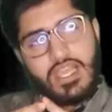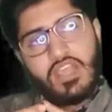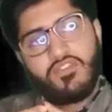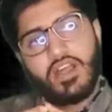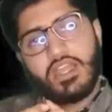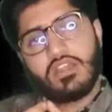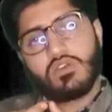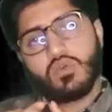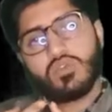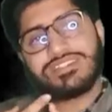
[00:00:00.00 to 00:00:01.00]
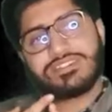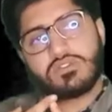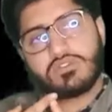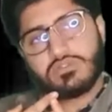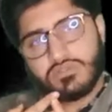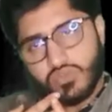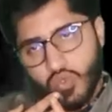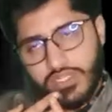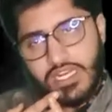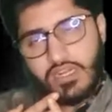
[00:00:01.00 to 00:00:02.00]
If I do the
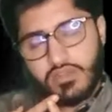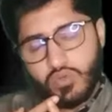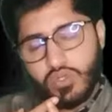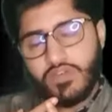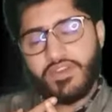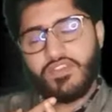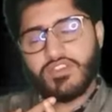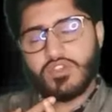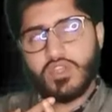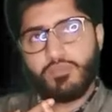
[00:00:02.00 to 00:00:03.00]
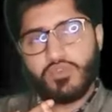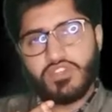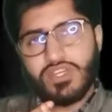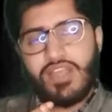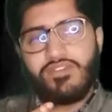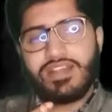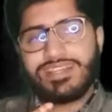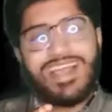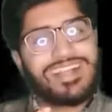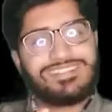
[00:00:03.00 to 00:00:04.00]
two differentiations of position, I will get
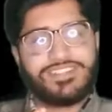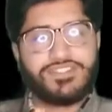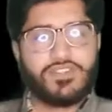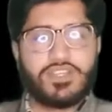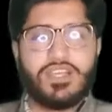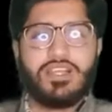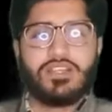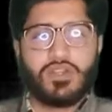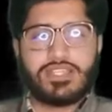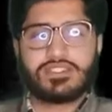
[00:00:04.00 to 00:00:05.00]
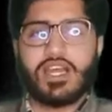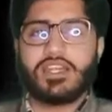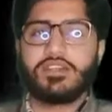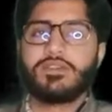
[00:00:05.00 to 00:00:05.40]
the acceleration. Okay, so let's start it.